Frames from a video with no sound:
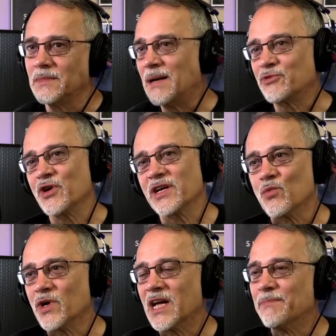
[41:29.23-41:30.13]
I'm trying to
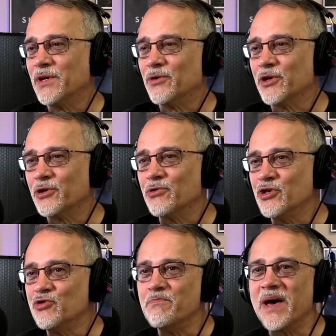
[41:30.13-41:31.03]
one-up you, or
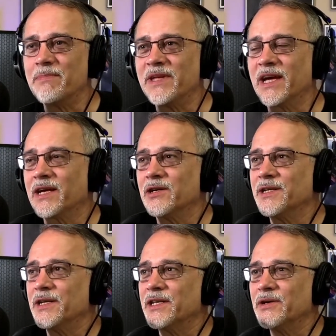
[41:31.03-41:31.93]
you bet me I
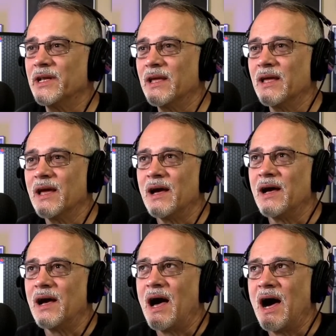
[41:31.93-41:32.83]
couldn't do it.
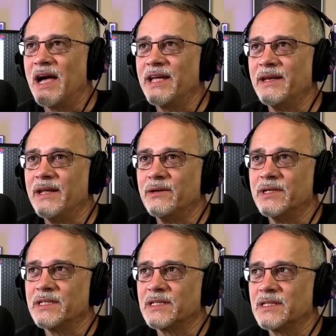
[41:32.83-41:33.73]
I
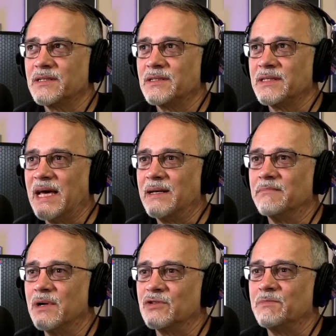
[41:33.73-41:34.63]
noticed that
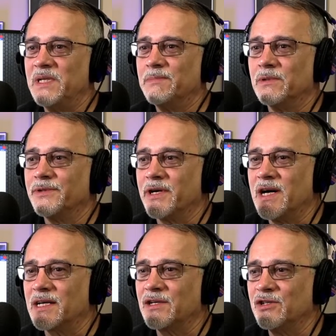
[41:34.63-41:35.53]
most people
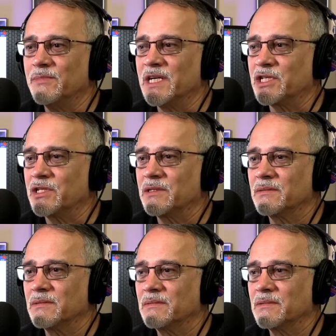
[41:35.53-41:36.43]
talk too much
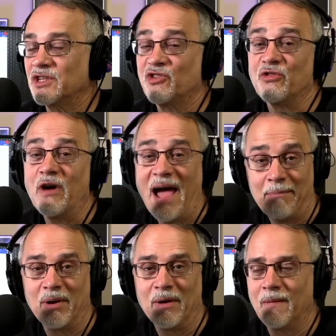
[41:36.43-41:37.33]

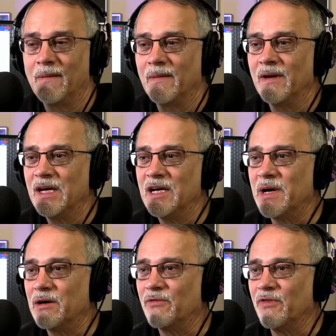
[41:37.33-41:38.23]
crap
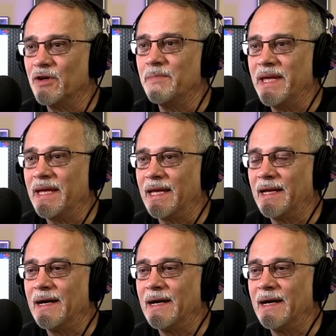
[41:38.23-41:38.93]
about filmmaking.